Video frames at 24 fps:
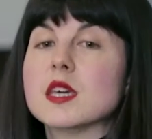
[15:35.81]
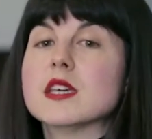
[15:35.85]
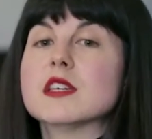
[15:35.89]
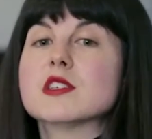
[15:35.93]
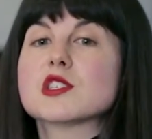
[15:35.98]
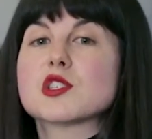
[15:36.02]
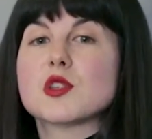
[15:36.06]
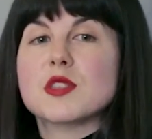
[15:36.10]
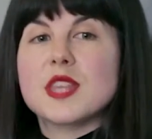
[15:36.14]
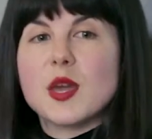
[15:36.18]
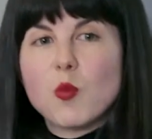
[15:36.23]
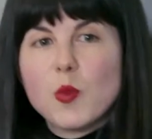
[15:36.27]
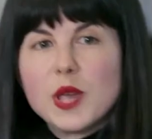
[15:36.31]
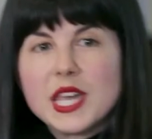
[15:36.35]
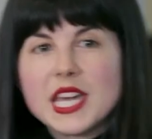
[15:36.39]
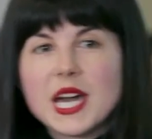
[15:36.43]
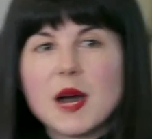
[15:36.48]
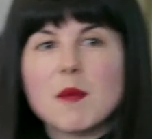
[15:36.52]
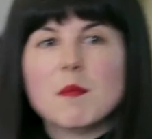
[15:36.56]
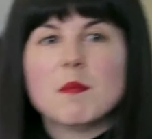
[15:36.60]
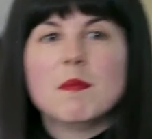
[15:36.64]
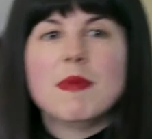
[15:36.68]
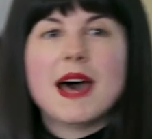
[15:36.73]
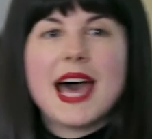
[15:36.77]
So then we
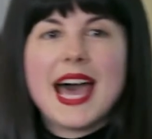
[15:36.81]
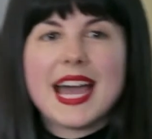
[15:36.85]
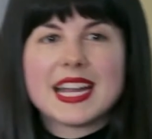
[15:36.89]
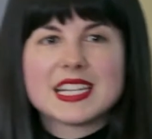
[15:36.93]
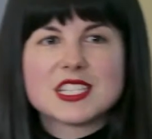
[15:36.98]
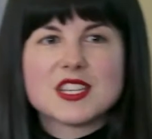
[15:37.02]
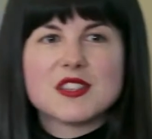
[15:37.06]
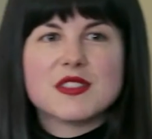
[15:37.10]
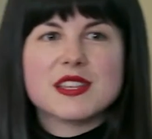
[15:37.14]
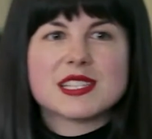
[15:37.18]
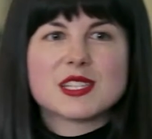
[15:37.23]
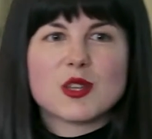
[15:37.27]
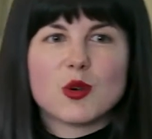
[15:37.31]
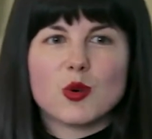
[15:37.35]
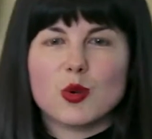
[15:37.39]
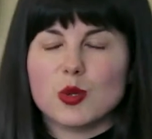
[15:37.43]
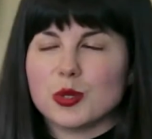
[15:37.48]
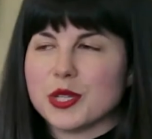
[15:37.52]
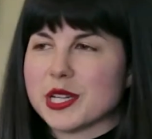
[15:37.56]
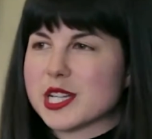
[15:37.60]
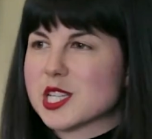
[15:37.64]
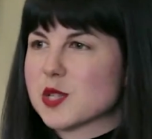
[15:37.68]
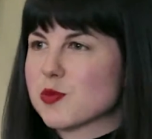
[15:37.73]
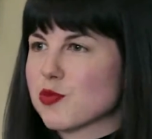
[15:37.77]
come back to this
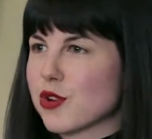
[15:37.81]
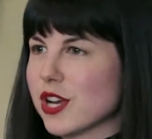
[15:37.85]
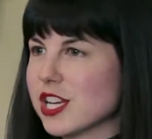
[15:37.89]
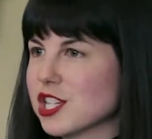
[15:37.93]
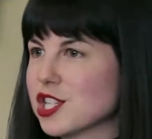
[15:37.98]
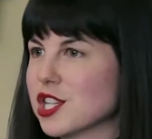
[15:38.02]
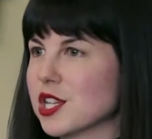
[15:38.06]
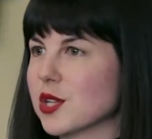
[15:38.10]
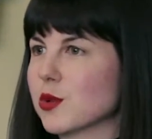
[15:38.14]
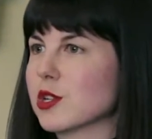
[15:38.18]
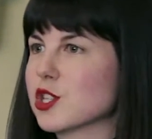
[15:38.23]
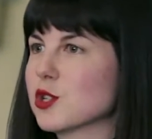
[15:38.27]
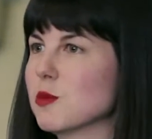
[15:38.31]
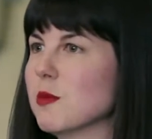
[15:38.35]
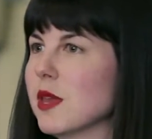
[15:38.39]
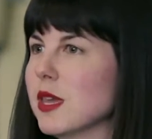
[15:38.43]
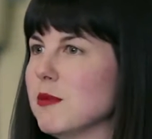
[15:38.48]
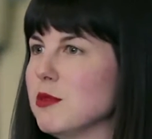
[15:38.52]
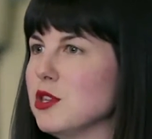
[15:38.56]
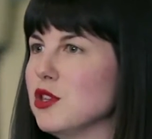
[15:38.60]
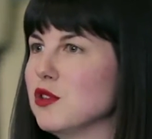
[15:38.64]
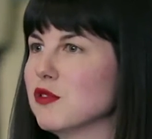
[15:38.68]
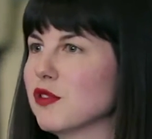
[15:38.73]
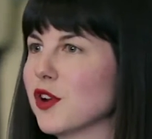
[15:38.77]
old expression, which
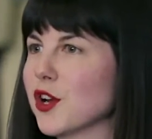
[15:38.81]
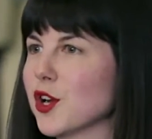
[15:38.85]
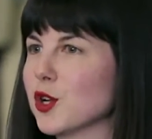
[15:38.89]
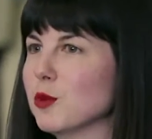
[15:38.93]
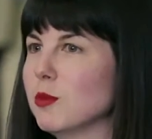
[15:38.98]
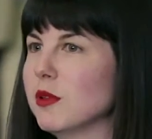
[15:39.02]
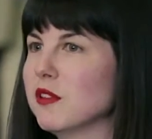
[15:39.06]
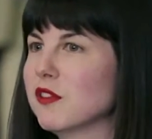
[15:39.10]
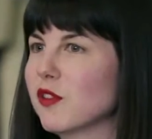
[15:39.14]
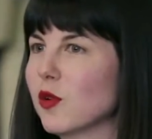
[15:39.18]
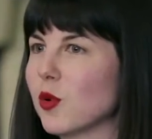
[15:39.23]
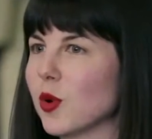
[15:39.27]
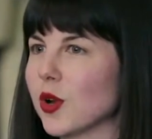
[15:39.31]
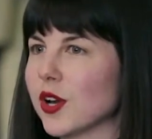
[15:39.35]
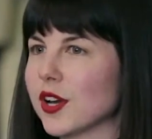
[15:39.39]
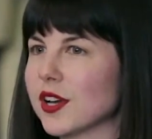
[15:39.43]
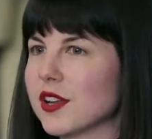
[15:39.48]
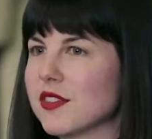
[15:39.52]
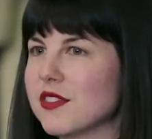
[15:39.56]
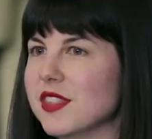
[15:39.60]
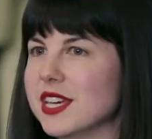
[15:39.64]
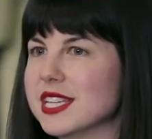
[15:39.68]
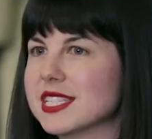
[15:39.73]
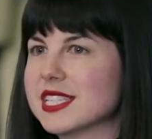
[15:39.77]
maybe you've heard
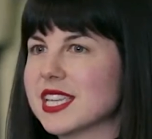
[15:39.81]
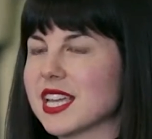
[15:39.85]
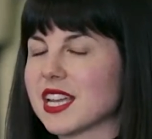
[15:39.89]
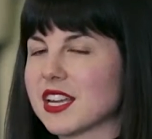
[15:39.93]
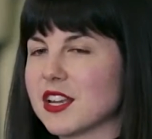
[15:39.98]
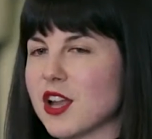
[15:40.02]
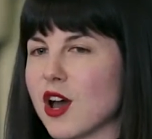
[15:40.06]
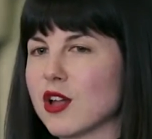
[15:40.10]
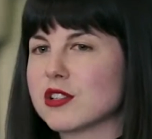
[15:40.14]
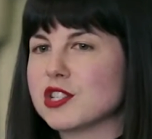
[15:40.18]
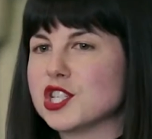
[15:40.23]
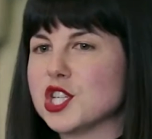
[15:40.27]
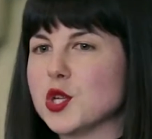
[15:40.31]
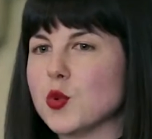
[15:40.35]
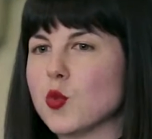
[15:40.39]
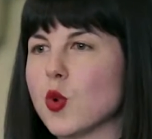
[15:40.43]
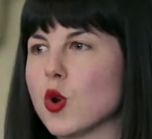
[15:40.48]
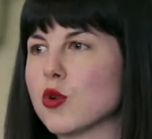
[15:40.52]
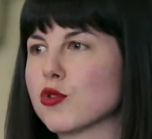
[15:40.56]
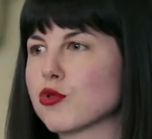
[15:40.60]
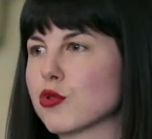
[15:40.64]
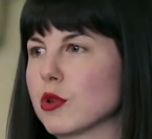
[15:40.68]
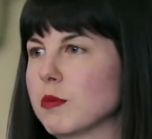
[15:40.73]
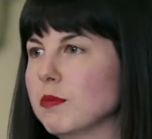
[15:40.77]
before, that technology
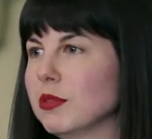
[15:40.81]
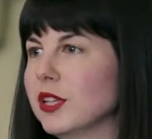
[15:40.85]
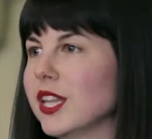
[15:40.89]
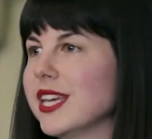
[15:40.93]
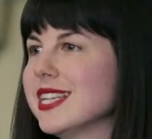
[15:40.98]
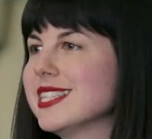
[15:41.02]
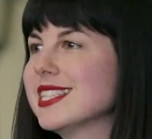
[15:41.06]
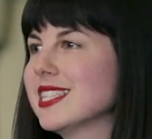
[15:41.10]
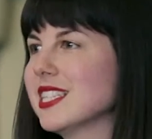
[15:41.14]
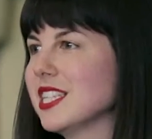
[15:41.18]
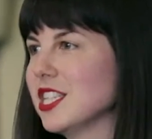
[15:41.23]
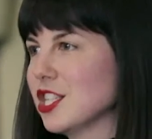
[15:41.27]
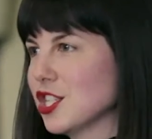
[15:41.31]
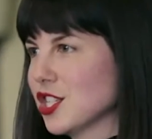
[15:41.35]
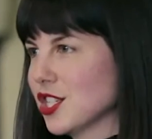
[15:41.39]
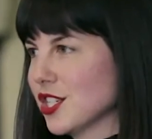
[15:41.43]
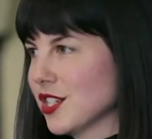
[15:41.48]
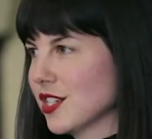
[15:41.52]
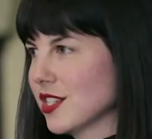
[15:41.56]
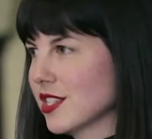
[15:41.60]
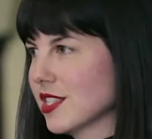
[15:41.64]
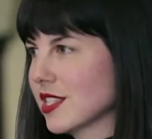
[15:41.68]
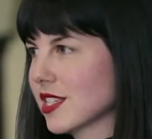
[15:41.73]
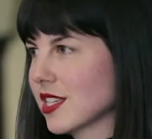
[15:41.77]
won't replace
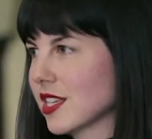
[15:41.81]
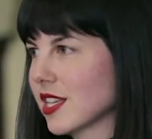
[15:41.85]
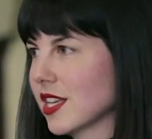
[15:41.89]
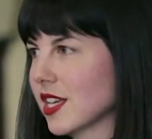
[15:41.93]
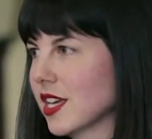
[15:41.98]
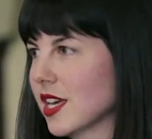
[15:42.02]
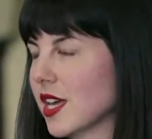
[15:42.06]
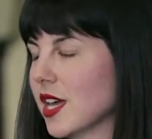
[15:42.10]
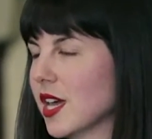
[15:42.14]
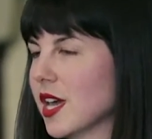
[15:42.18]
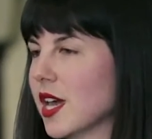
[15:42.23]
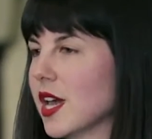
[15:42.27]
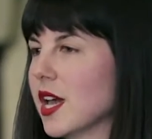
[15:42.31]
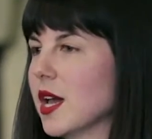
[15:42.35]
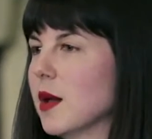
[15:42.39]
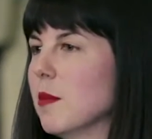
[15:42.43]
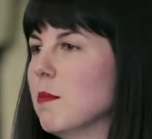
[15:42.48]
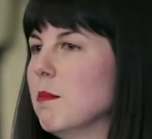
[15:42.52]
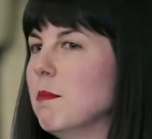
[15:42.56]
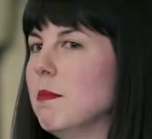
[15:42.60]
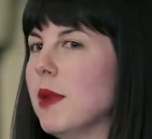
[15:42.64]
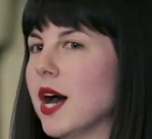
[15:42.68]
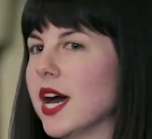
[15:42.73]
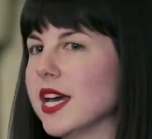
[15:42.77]
teachers,
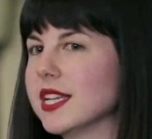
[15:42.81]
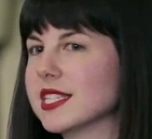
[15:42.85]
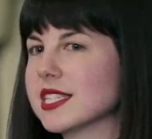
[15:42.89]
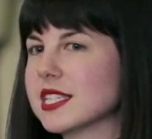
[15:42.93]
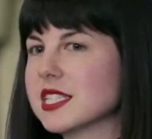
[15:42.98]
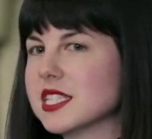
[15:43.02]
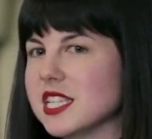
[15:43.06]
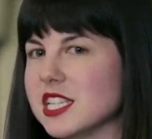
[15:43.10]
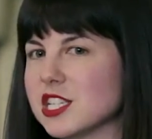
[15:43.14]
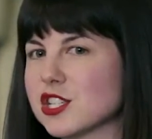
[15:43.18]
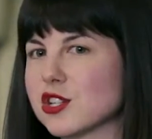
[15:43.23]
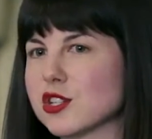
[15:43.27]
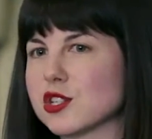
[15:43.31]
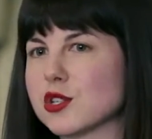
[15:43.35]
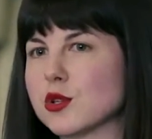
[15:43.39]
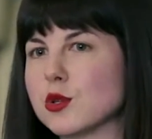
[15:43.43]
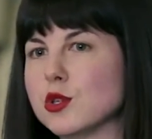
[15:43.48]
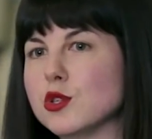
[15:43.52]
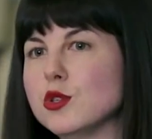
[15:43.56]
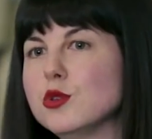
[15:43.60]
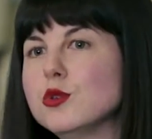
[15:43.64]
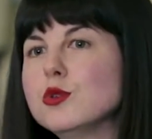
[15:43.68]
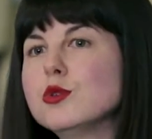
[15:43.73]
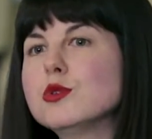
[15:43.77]
but teachers who
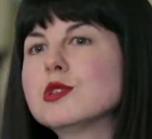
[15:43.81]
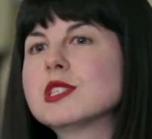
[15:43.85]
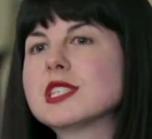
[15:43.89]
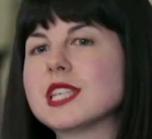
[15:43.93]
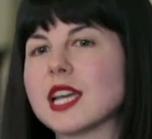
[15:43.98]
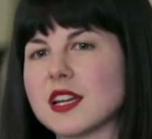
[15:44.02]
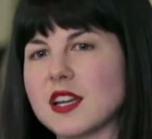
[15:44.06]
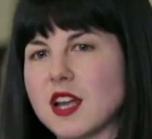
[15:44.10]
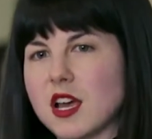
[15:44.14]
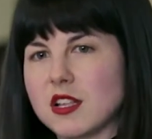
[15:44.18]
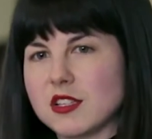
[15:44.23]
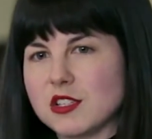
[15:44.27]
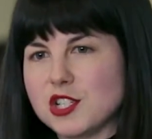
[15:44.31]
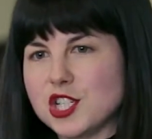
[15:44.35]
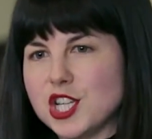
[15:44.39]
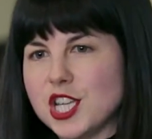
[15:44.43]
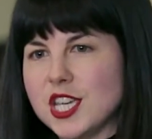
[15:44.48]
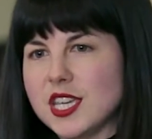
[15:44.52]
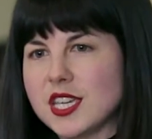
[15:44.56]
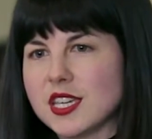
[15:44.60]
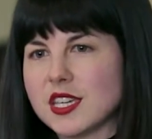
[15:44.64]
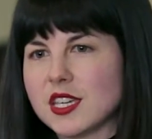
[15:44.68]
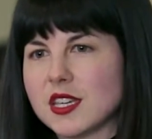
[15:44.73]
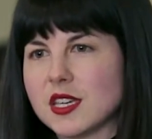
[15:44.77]
use
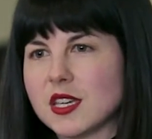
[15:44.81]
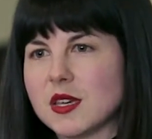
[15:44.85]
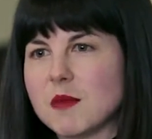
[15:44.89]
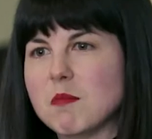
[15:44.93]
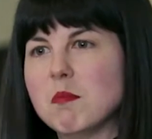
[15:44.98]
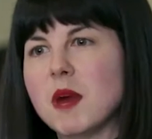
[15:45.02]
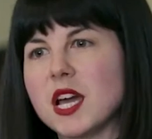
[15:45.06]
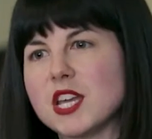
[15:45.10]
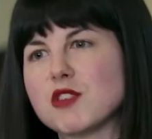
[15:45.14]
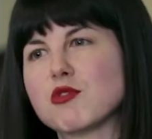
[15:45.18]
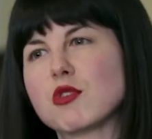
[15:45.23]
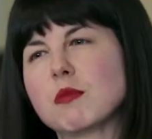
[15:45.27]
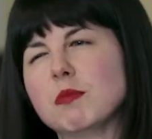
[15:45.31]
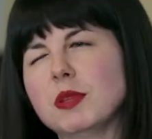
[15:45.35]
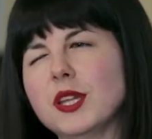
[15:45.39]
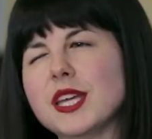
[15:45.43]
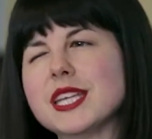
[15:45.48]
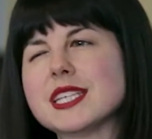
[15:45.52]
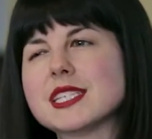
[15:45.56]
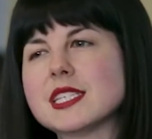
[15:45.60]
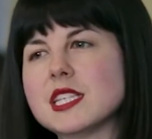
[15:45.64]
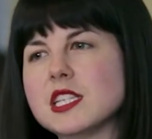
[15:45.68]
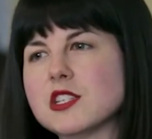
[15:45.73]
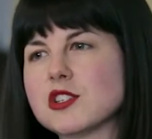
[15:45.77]
technology might
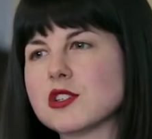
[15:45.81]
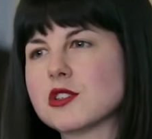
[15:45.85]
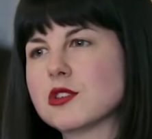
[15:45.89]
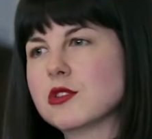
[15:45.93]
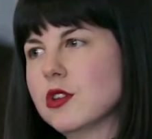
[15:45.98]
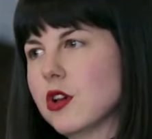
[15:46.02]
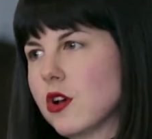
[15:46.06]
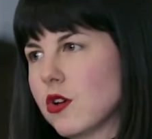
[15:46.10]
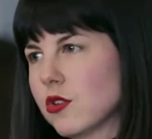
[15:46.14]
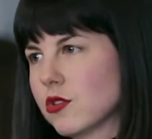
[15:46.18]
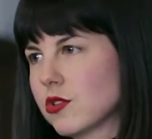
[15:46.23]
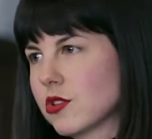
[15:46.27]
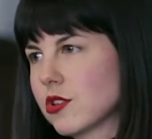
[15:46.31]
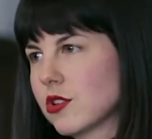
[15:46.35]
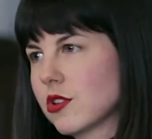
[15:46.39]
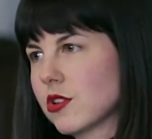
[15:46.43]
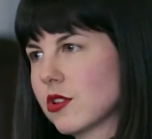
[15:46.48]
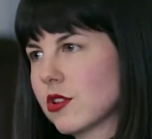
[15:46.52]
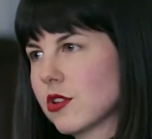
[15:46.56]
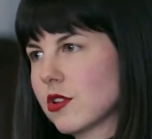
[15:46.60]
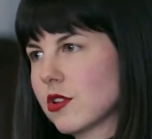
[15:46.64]
replace teachers who don't.